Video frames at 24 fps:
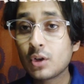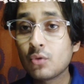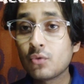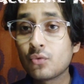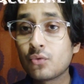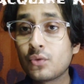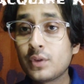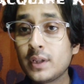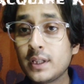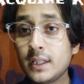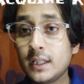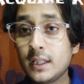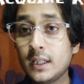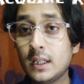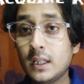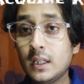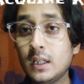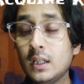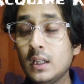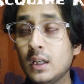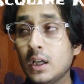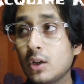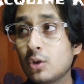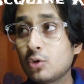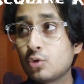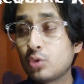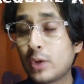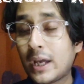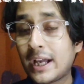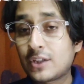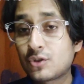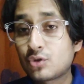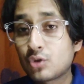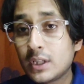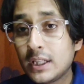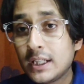the wheel to
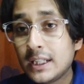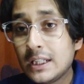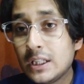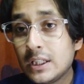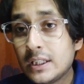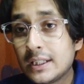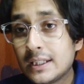actually